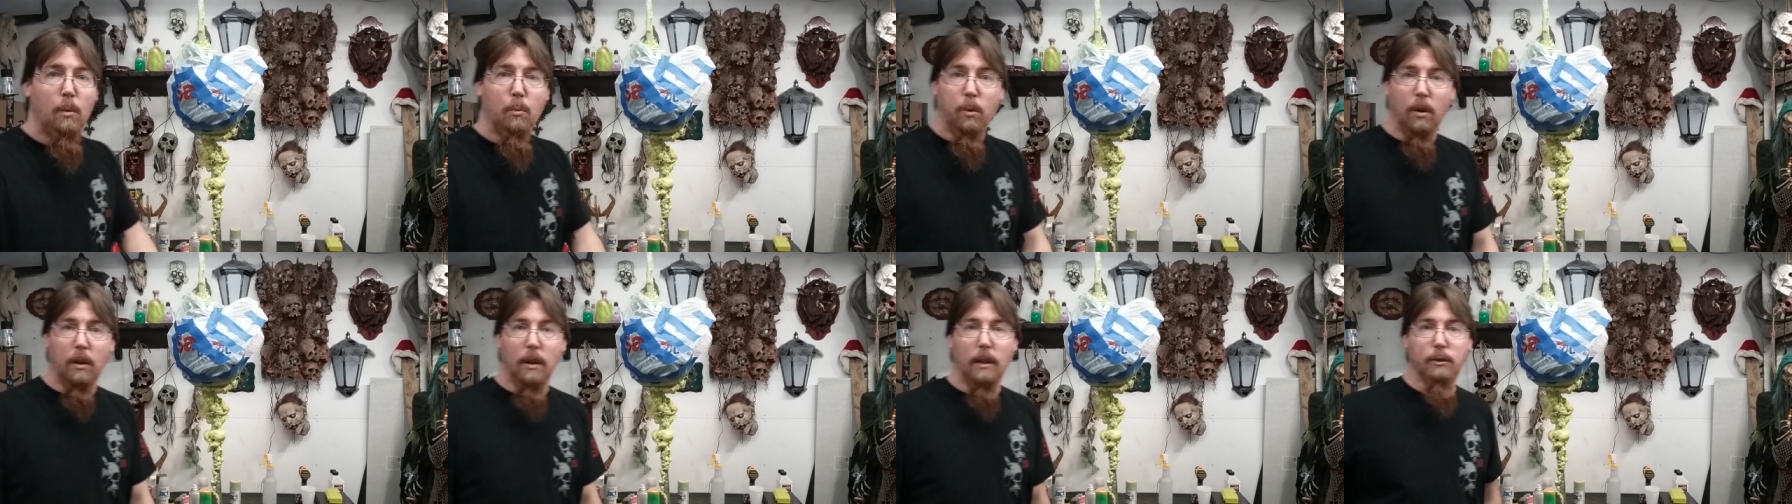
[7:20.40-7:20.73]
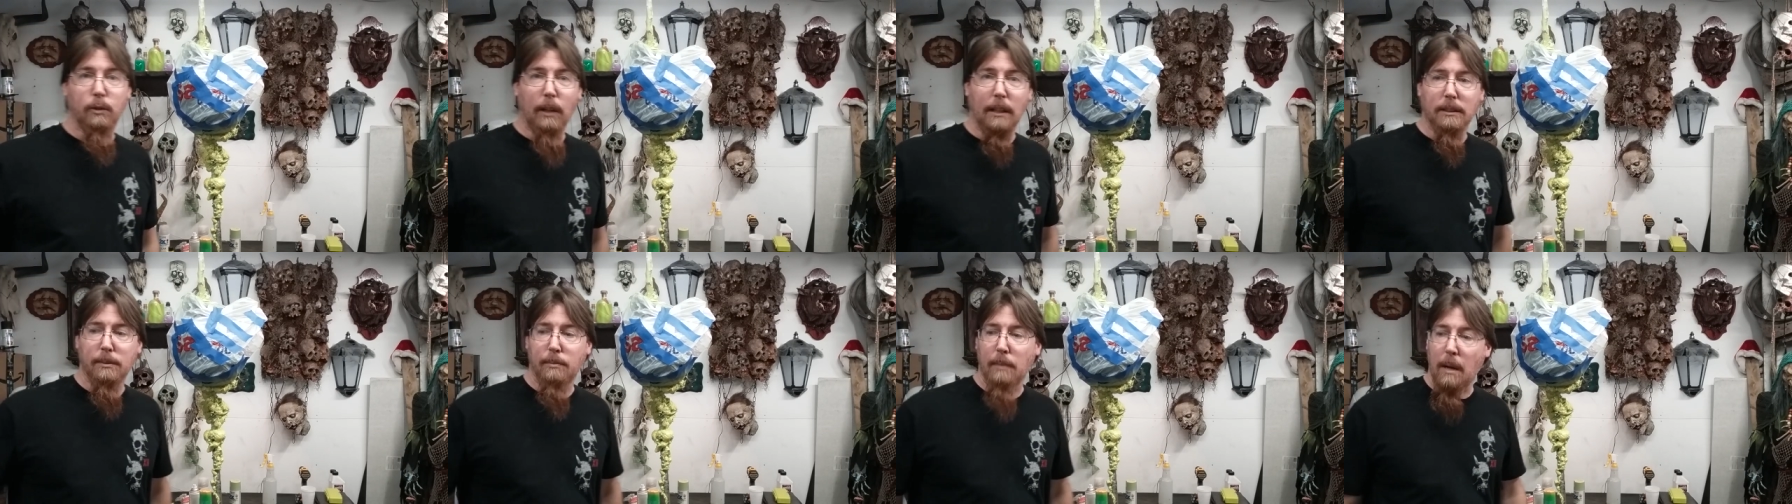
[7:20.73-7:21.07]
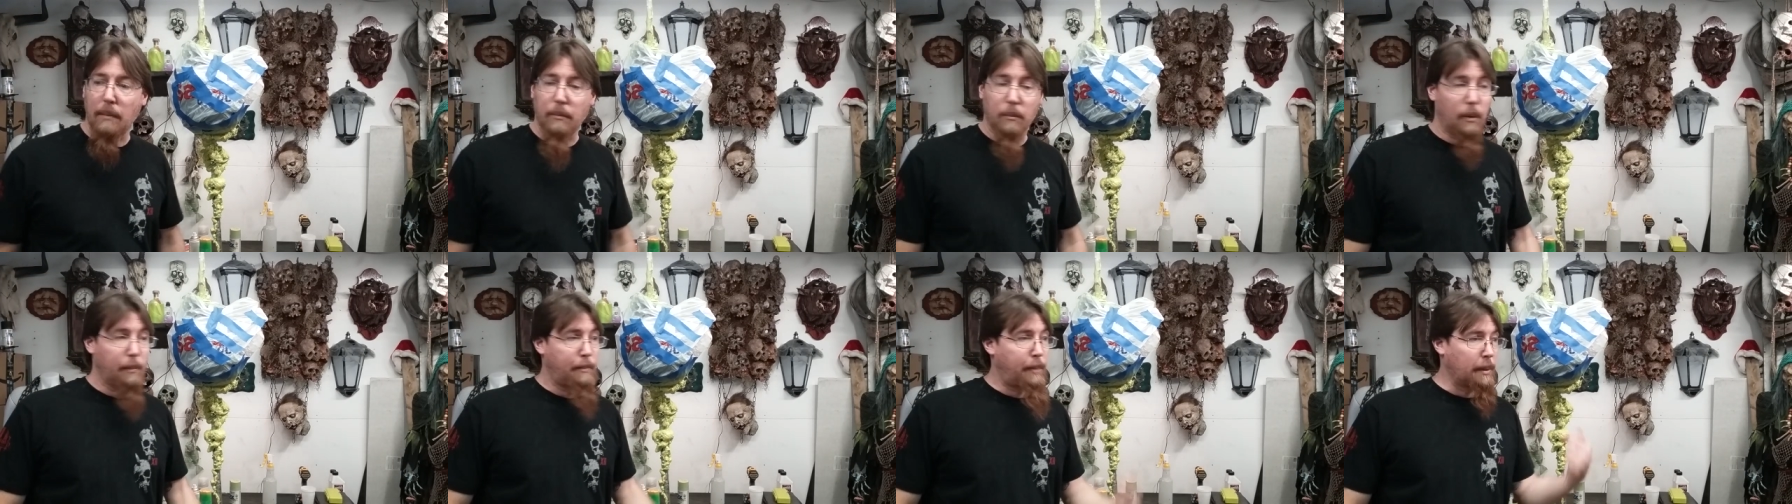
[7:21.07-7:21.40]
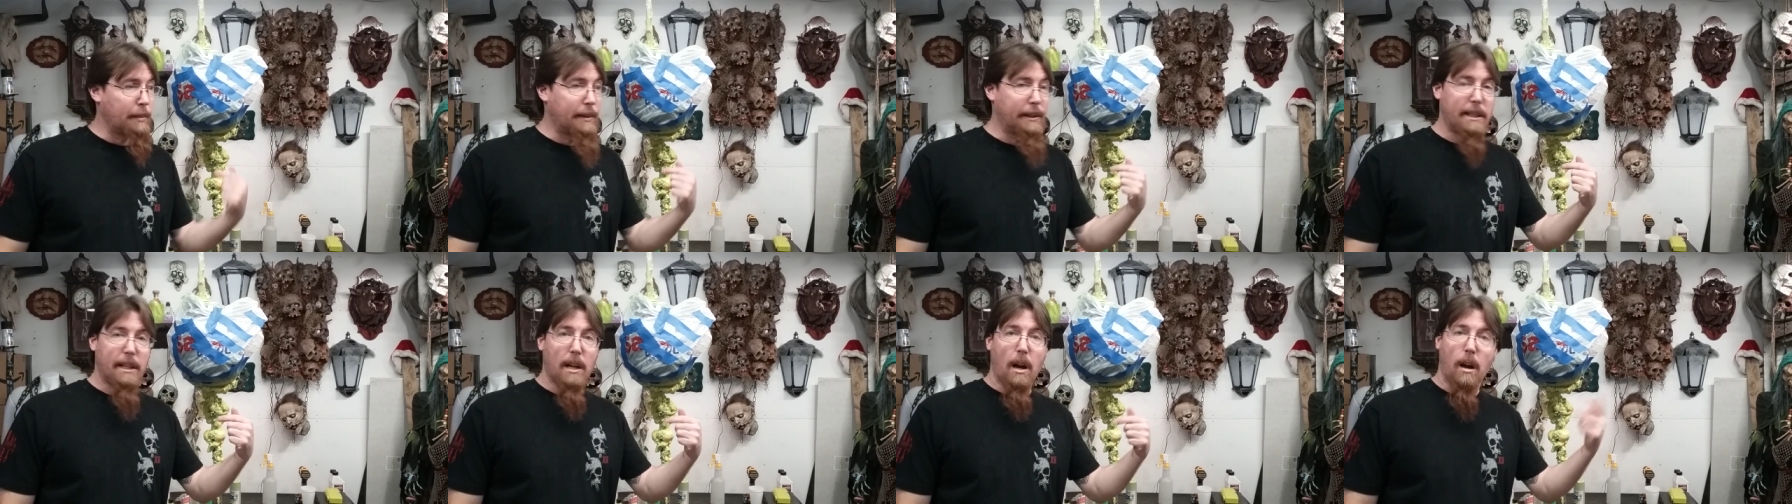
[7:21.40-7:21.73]
we'll dress him up. We'll
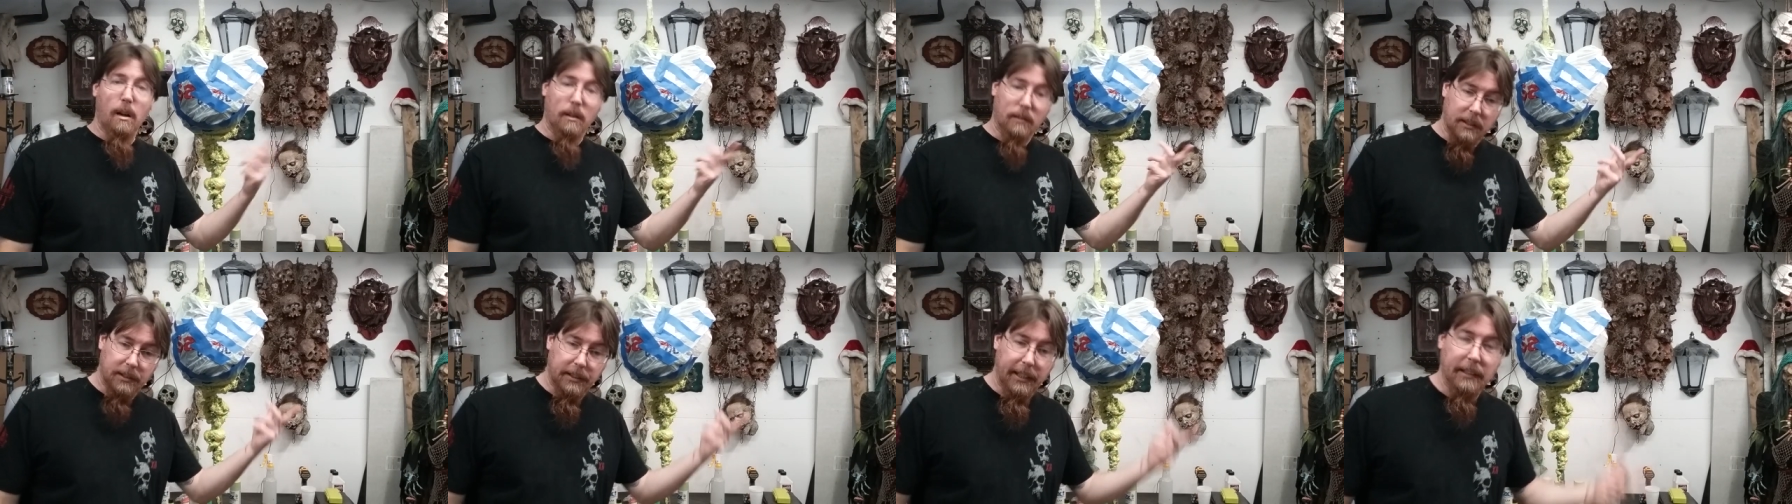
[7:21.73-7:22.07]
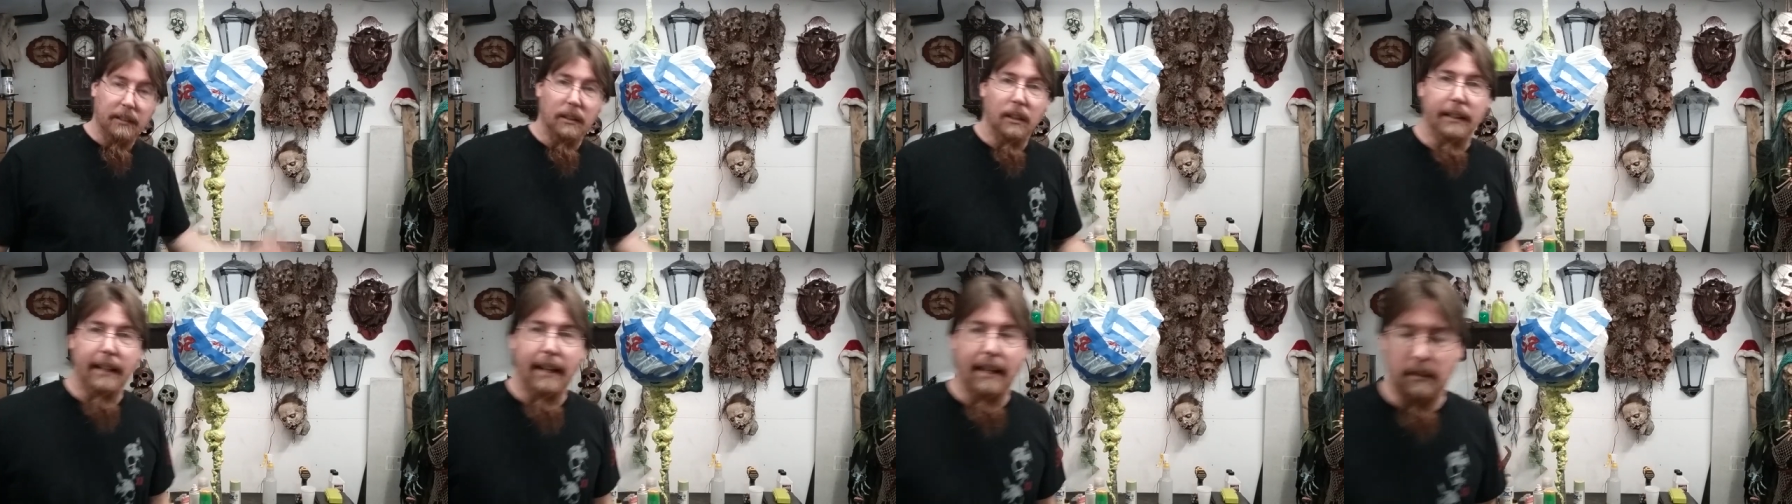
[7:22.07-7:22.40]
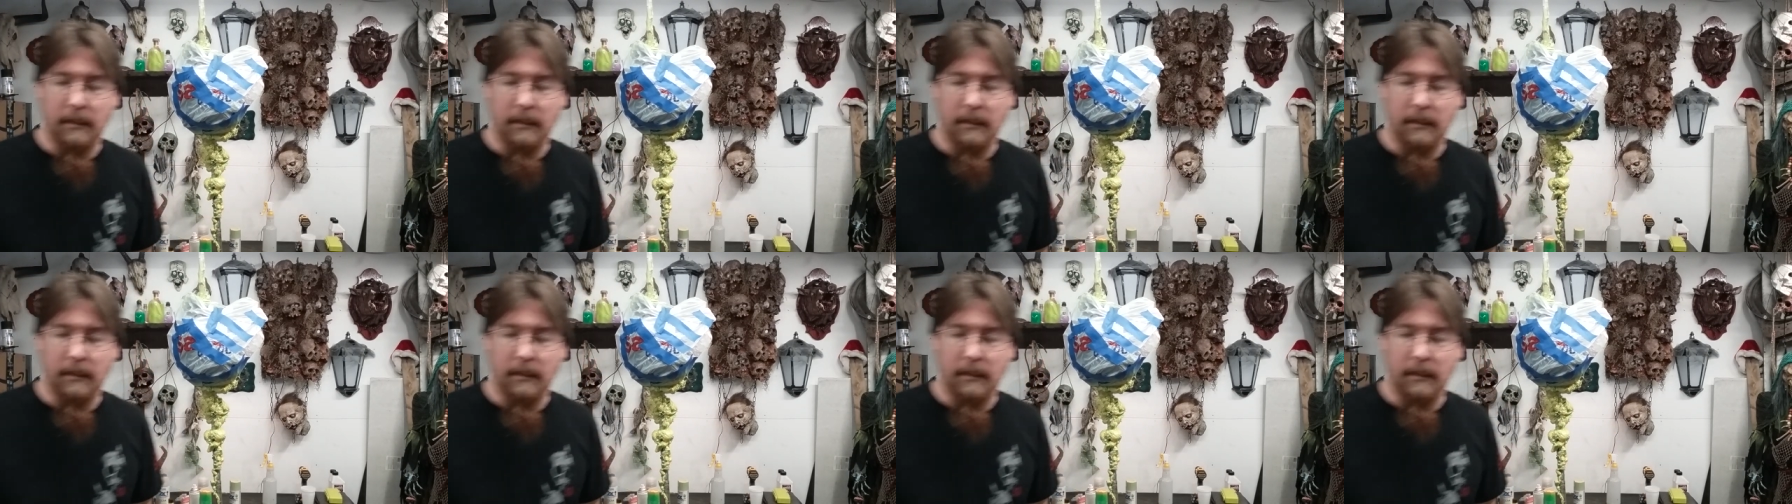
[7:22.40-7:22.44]
put him in the yard. Let's take a look